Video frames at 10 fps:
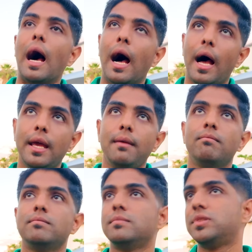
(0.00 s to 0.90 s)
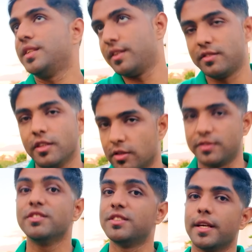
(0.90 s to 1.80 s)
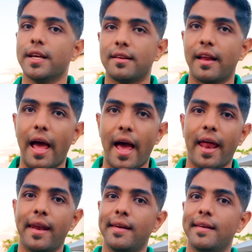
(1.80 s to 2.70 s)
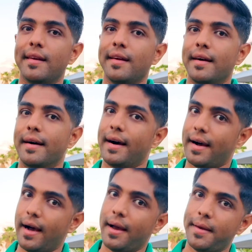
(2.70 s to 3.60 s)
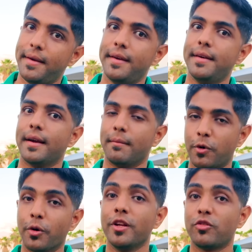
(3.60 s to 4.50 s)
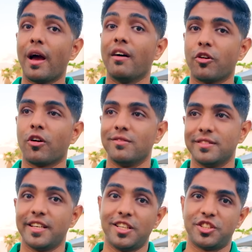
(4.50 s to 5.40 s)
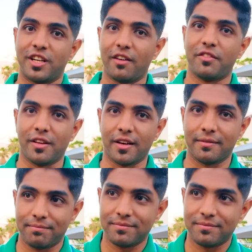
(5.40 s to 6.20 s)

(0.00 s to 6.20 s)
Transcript: I'm seriously considering it, and I am going to have a conversation after